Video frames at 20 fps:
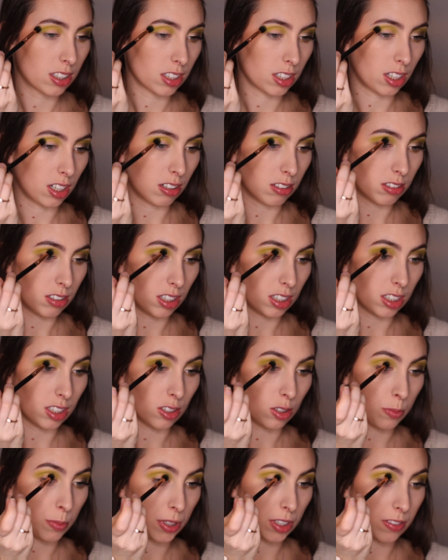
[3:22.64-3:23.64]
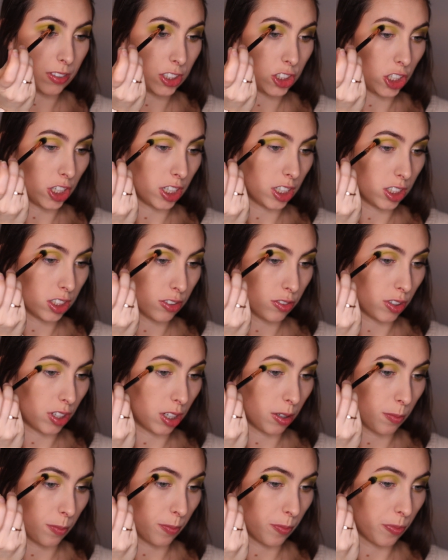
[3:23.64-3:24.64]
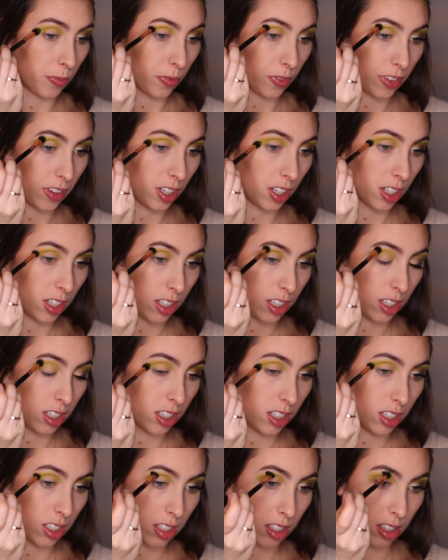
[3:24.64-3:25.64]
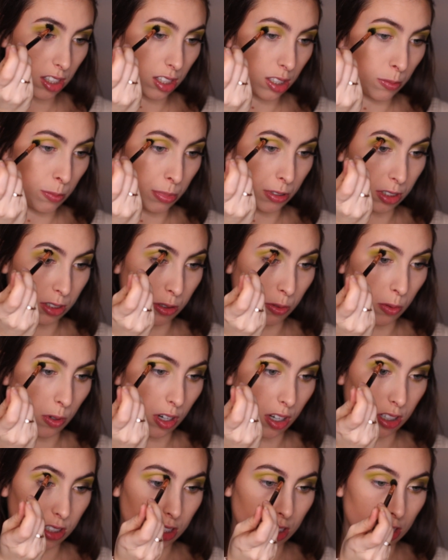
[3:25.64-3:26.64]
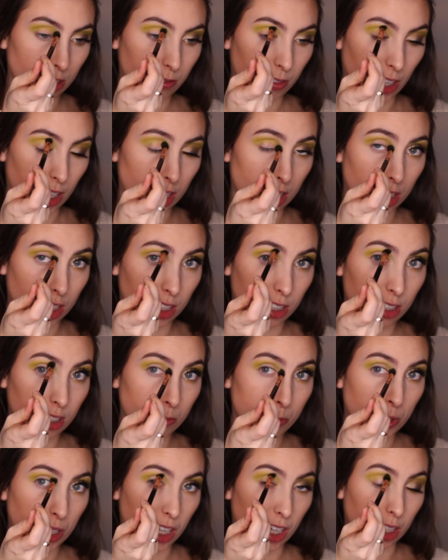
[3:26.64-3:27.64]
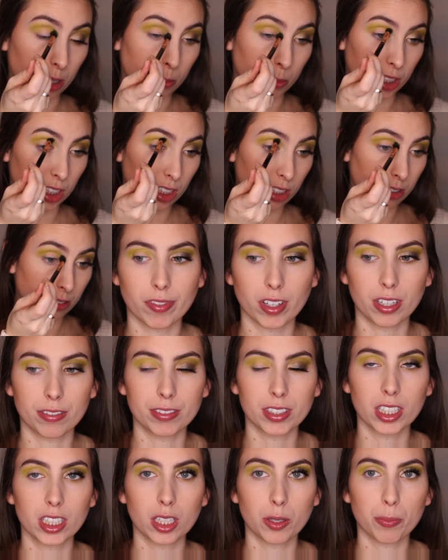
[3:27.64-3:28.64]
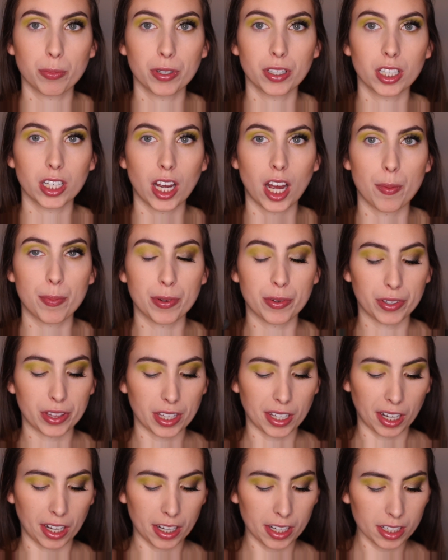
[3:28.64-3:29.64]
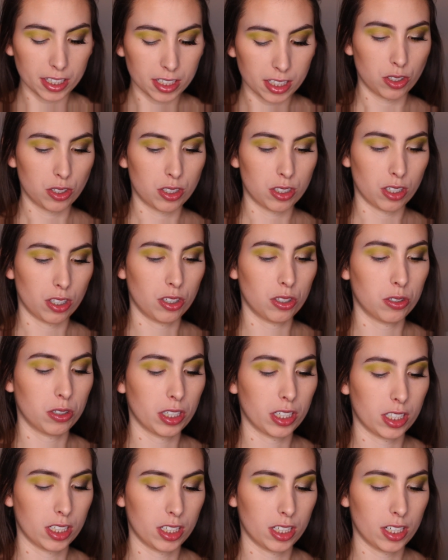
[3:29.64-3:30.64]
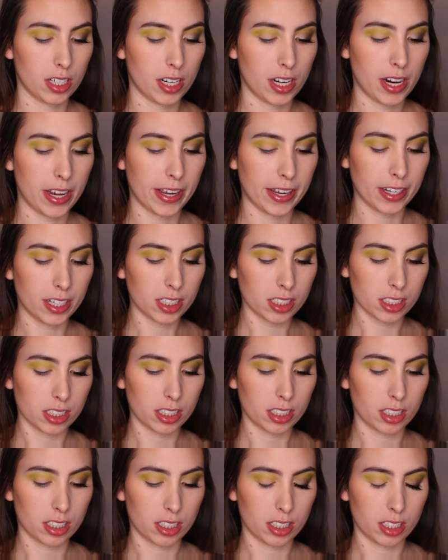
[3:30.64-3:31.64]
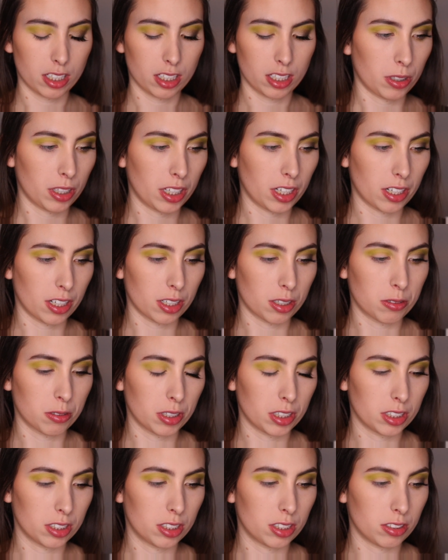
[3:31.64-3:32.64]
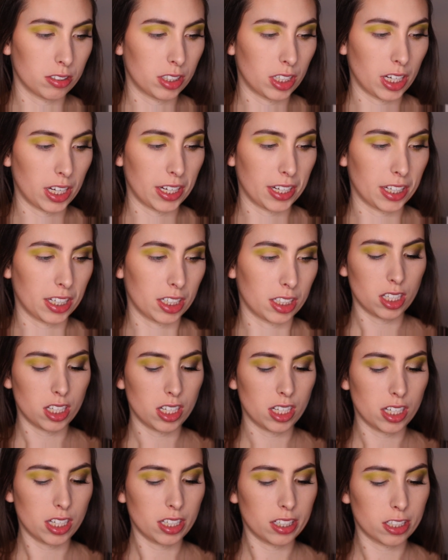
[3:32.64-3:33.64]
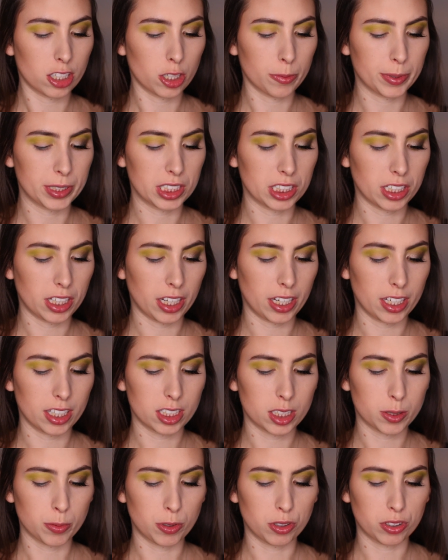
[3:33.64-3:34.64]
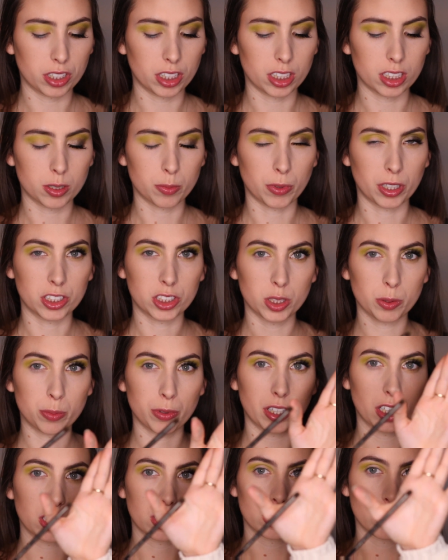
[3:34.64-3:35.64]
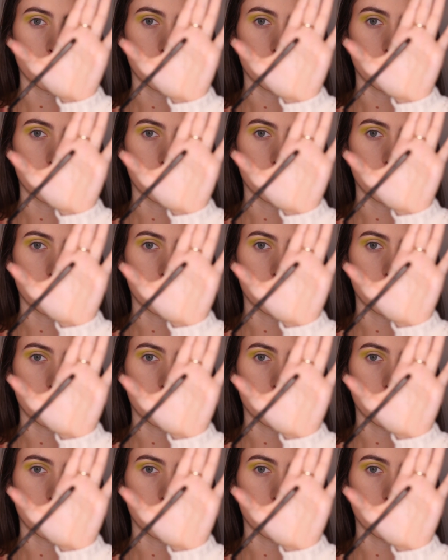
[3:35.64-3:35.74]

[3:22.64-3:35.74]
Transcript: You know, a little bit of a change from the blue walls and the vanity behind me. I feel like I'm pretty happy with that. So next, we are going to take the Urban Decay Smoky Smudger brush.